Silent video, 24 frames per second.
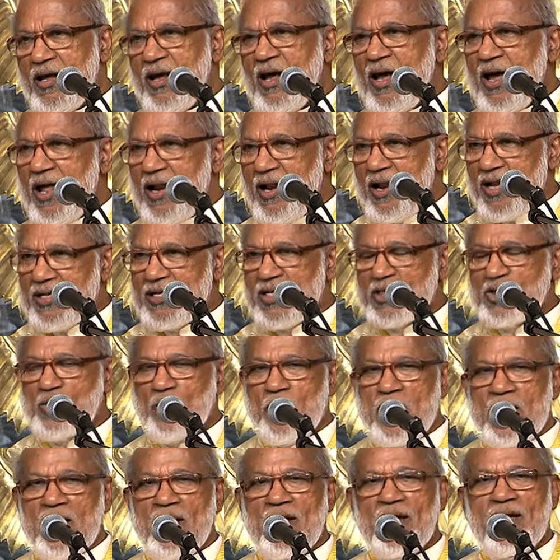And let us
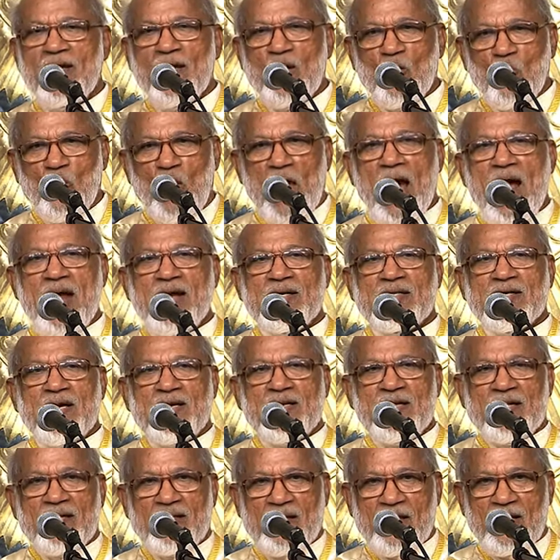be
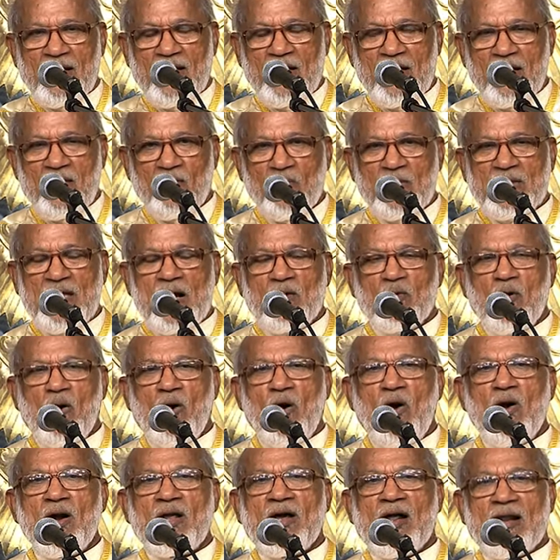united with the
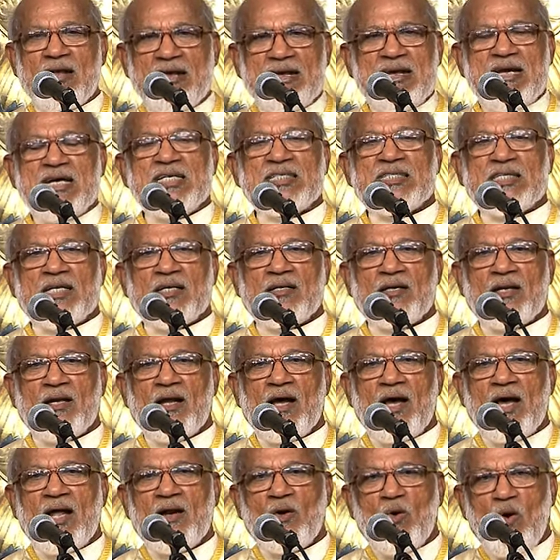whole creation
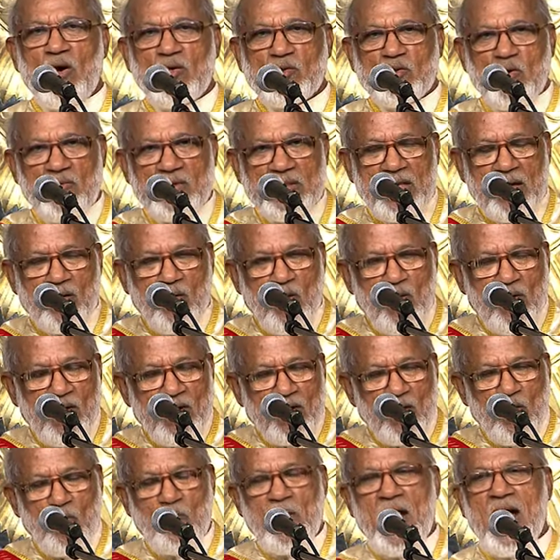and also with the whole
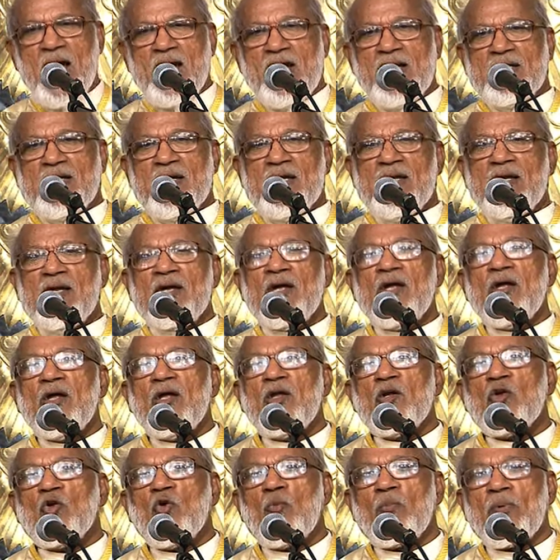humanity
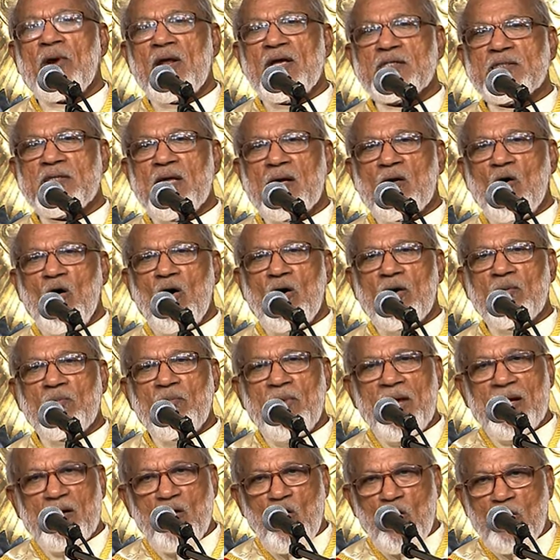to praise the God.
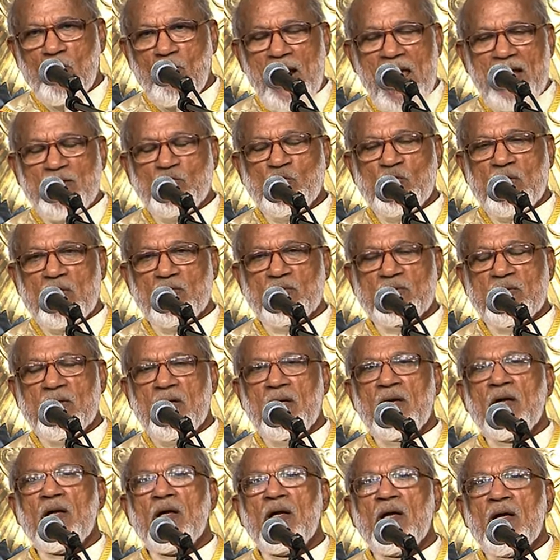May God bless us.
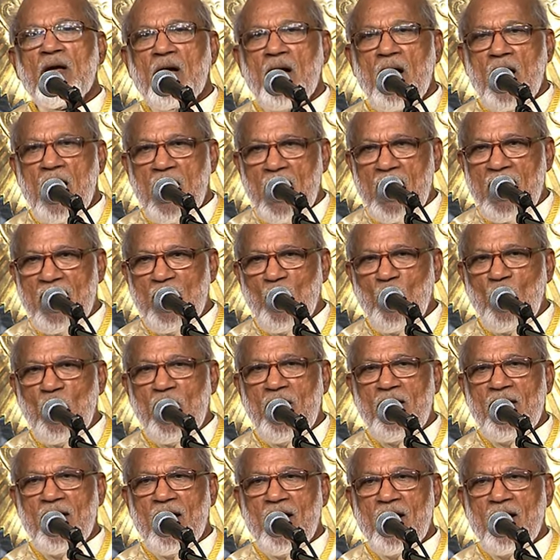
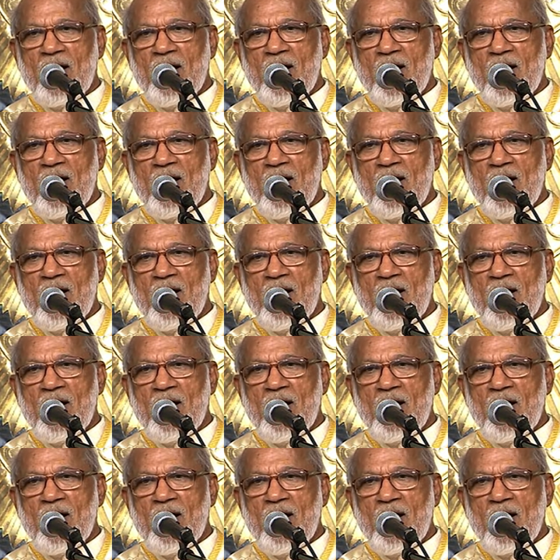Hallelujah.